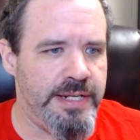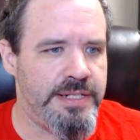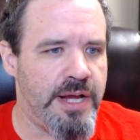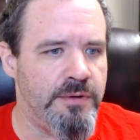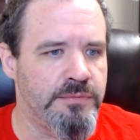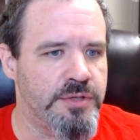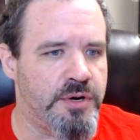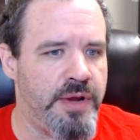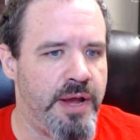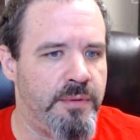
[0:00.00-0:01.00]
Stones
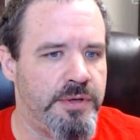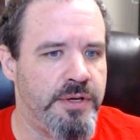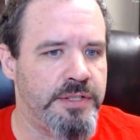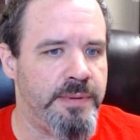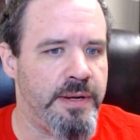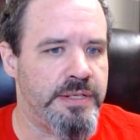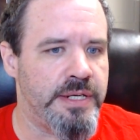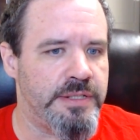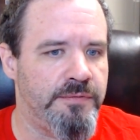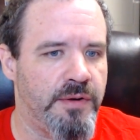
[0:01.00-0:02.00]
create what you experience
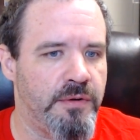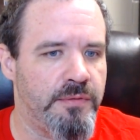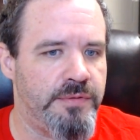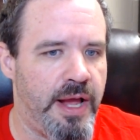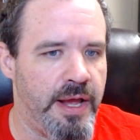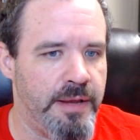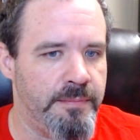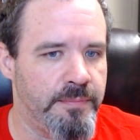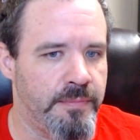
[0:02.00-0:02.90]
as the flow of time.